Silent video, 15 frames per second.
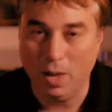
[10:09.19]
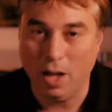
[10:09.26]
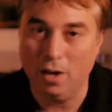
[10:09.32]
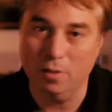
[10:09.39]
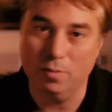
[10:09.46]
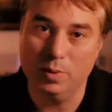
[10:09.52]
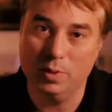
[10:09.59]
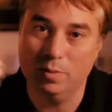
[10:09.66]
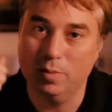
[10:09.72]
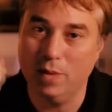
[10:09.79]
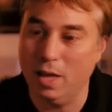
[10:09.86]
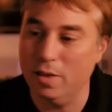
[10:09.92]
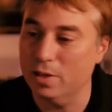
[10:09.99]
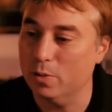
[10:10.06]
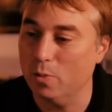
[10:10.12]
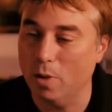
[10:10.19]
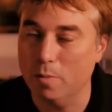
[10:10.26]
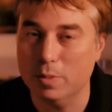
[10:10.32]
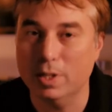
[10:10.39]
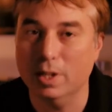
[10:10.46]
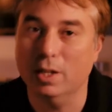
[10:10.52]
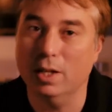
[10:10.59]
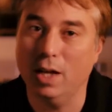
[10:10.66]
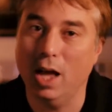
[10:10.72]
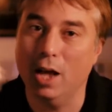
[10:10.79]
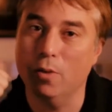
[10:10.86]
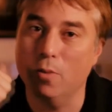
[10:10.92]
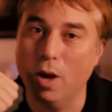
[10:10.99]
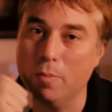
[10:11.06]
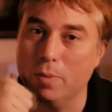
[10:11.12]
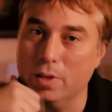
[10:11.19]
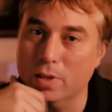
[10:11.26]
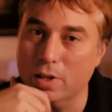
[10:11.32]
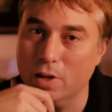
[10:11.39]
I don't know, get this one particular kind of weapon